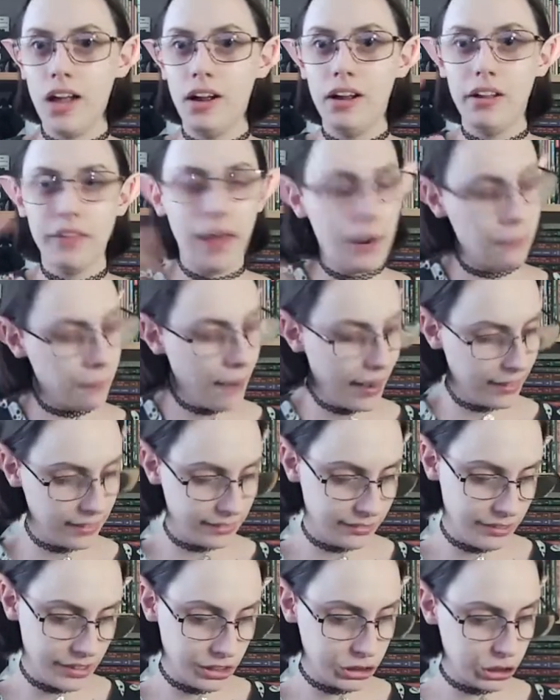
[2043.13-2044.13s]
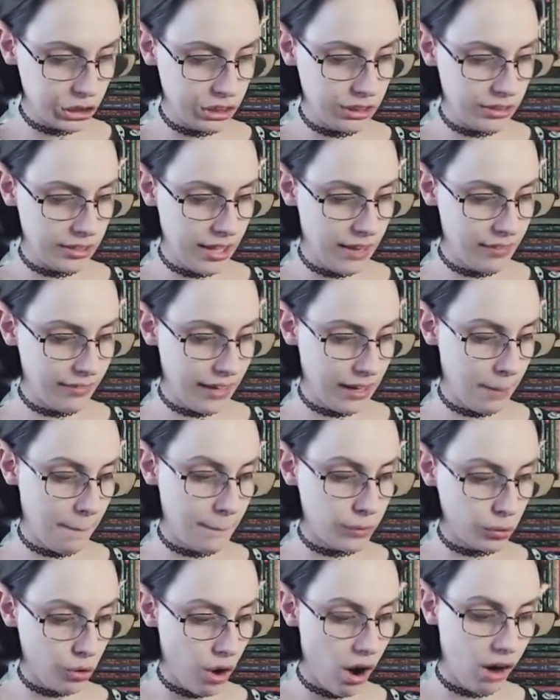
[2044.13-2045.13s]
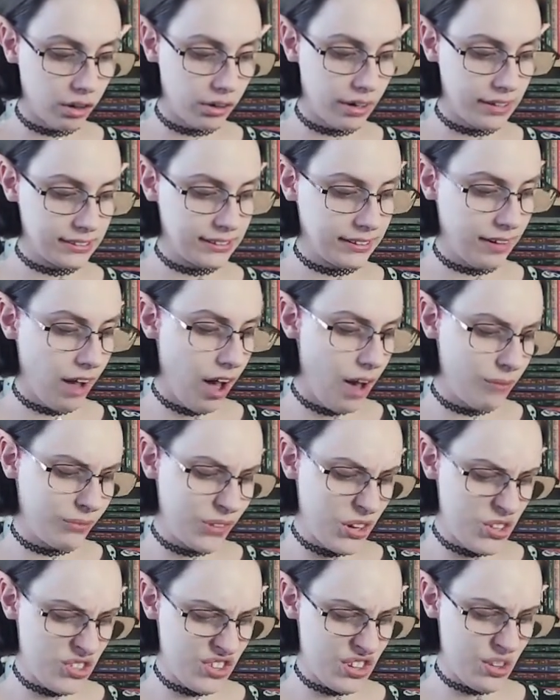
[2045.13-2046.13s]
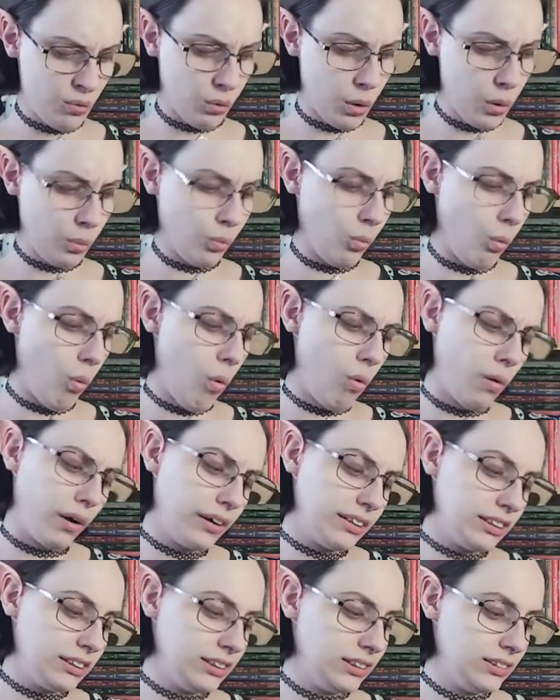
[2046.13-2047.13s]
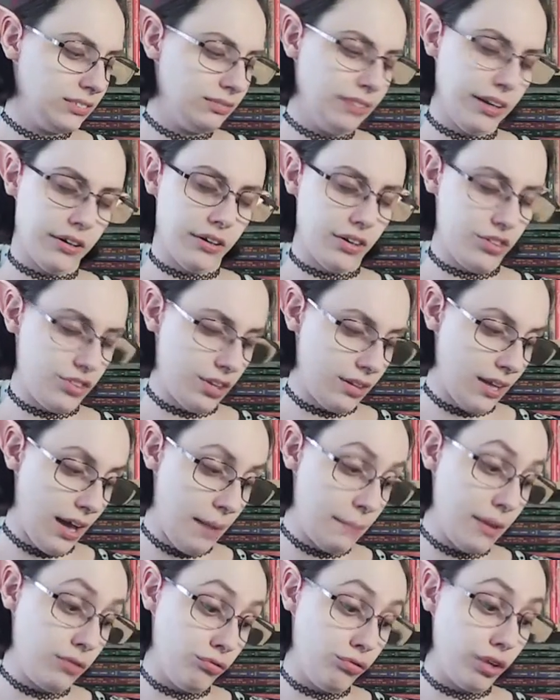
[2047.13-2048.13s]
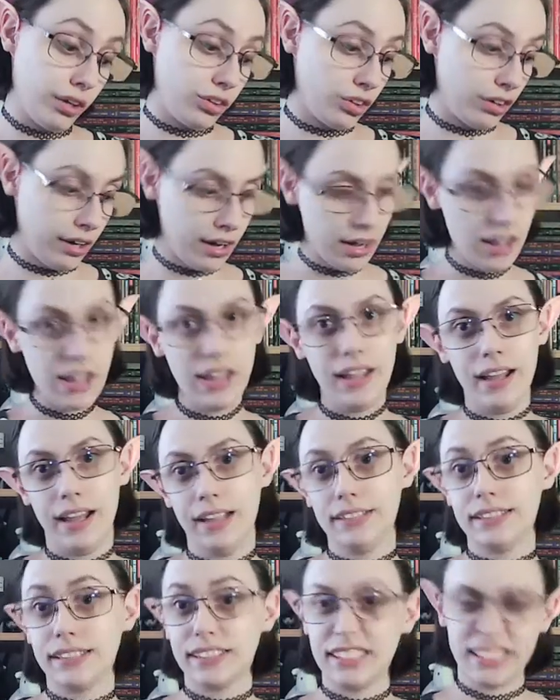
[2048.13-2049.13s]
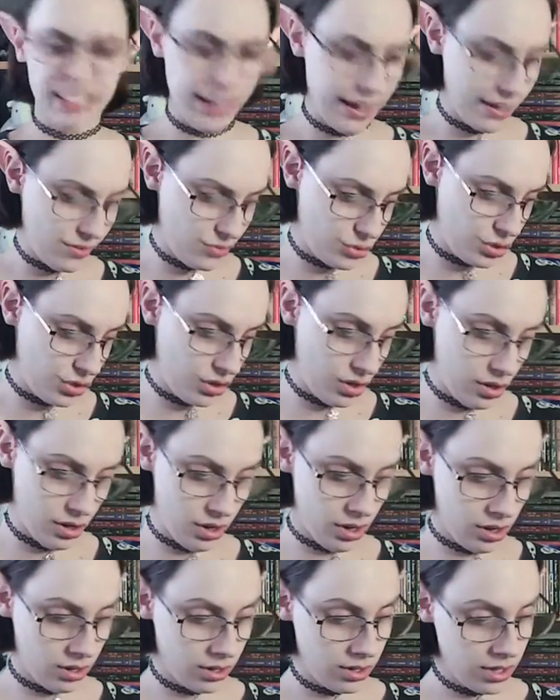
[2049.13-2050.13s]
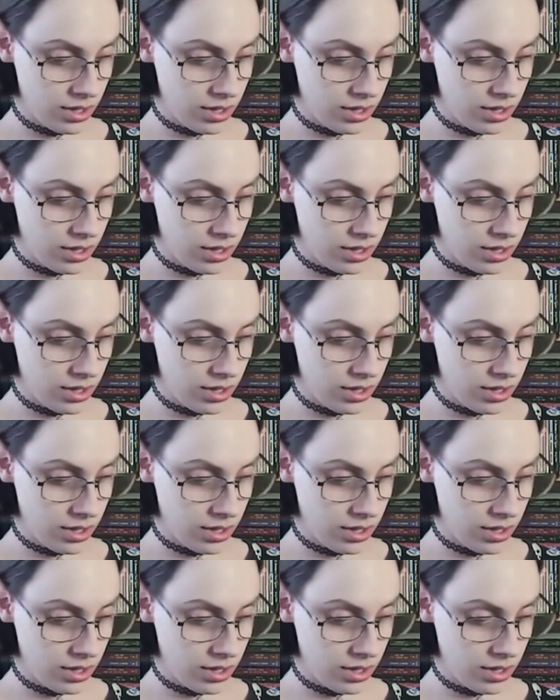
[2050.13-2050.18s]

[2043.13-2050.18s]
that recognition, that like progress and confidence, the reward, so that meant victory and success, the